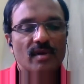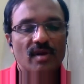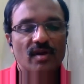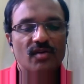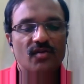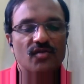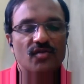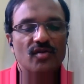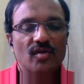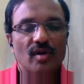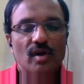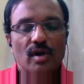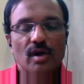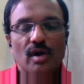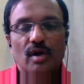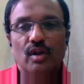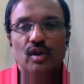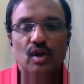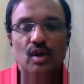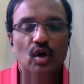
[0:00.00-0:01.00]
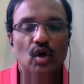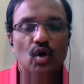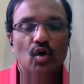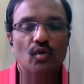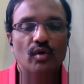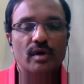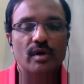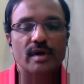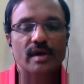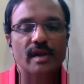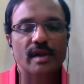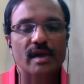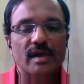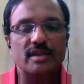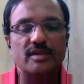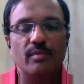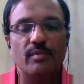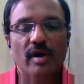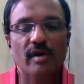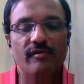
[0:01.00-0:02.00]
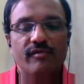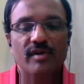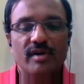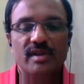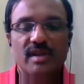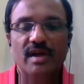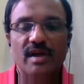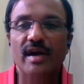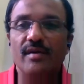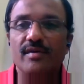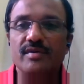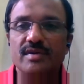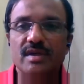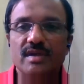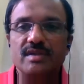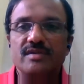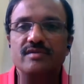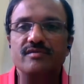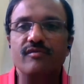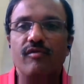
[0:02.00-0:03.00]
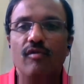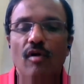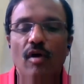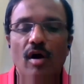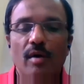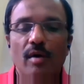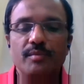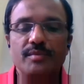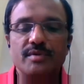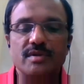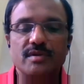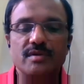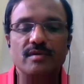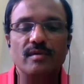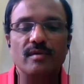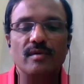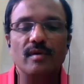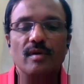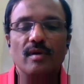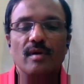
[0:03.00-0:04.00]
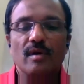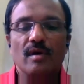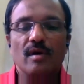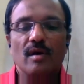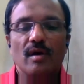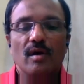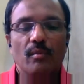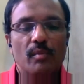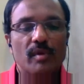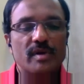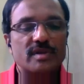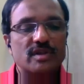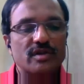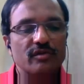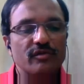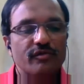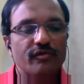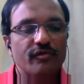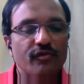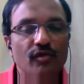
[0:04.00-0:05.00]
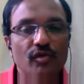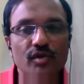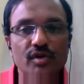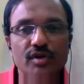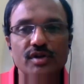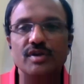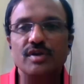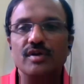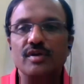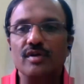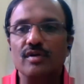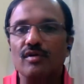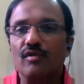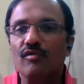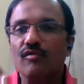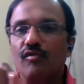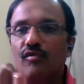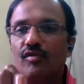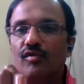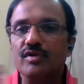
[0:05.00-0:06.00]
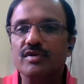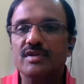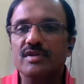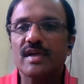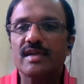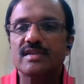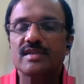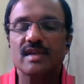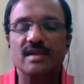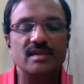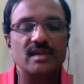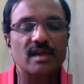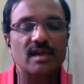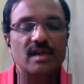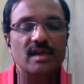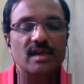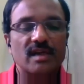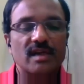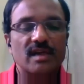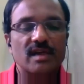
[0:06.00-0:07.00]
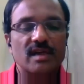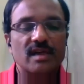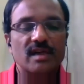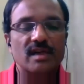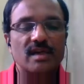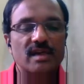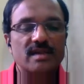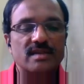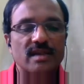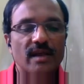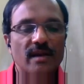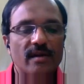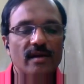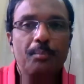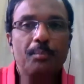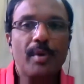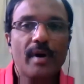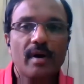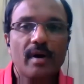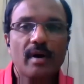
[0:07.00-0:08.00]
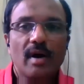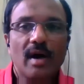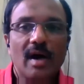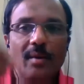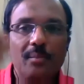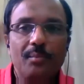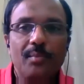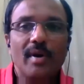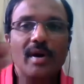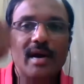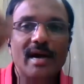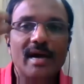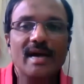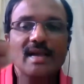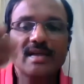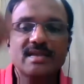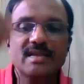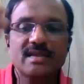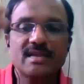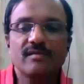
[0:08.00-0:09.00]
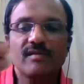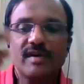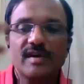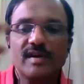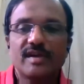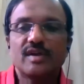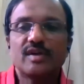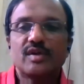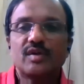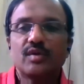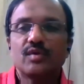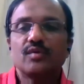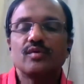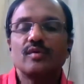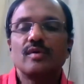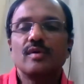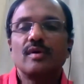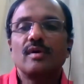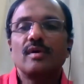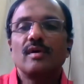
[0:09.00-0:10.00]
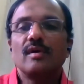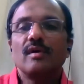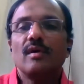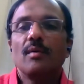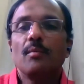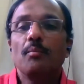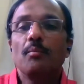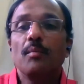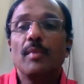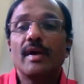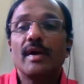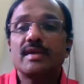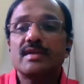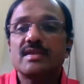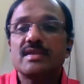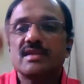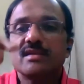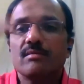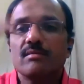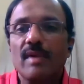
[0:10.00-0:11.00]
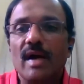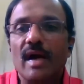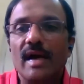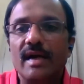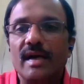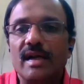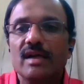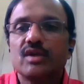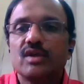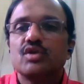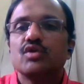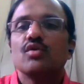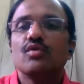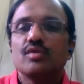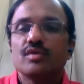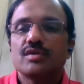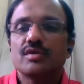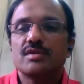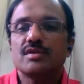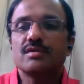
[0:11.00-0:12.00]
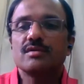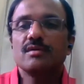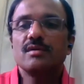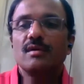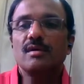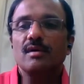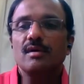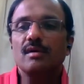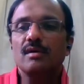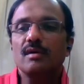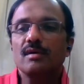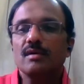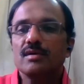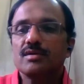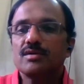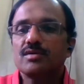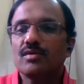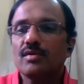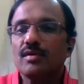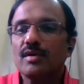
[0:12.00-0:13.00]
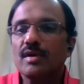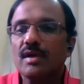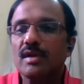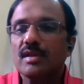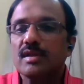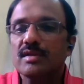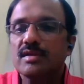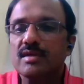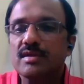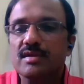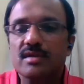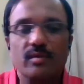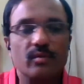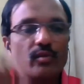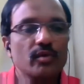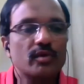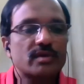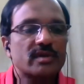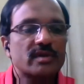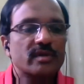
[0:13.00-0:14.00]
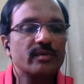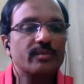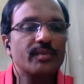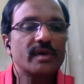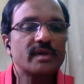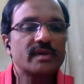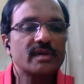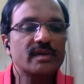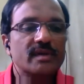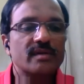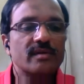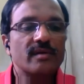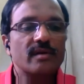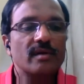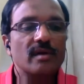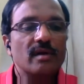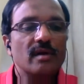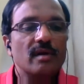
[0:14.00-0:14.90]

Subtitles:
each. The lower tiers by further divisions forms massive foot-style structure is there, and upper it is divided to meristematic zones. So here this is the most important.